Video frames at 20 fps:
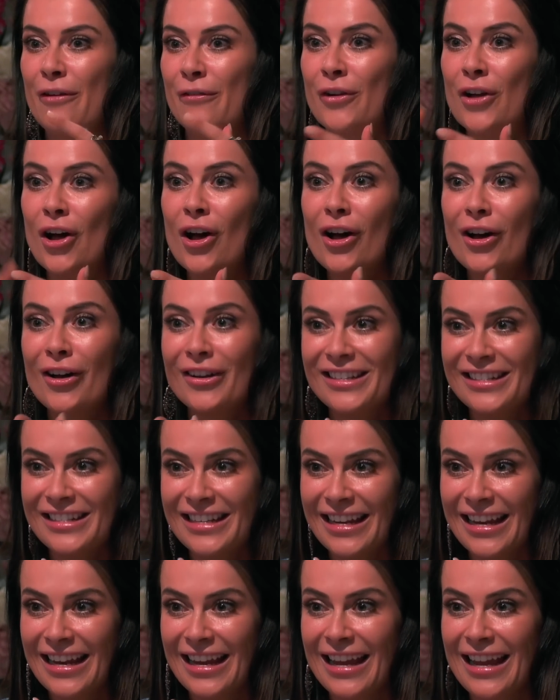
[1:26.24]
I love
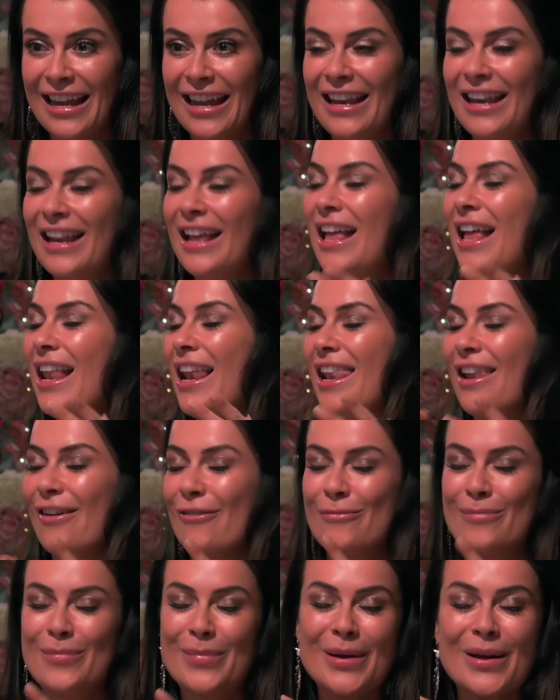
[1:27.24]
gardening. I
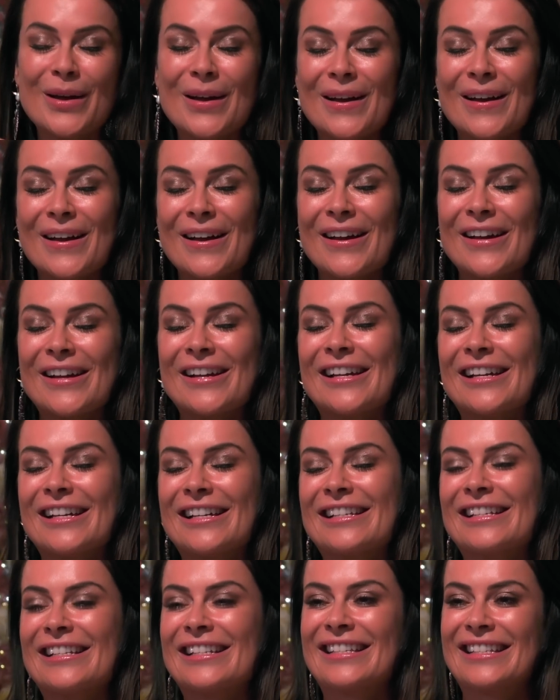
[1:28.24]
love
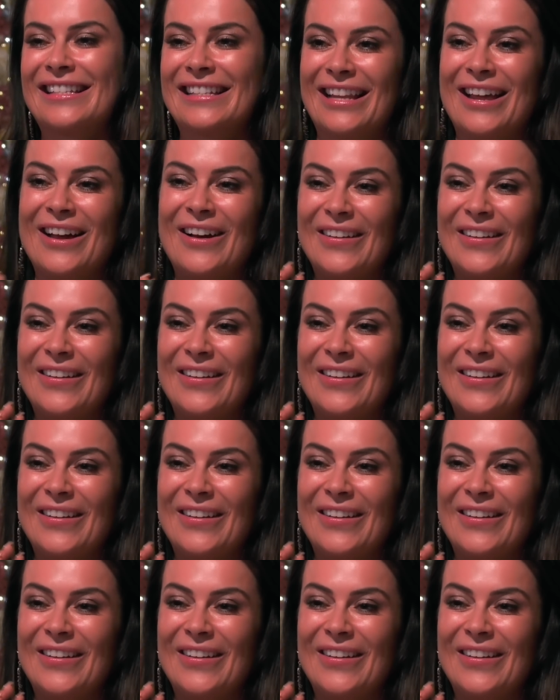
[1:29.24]
birds.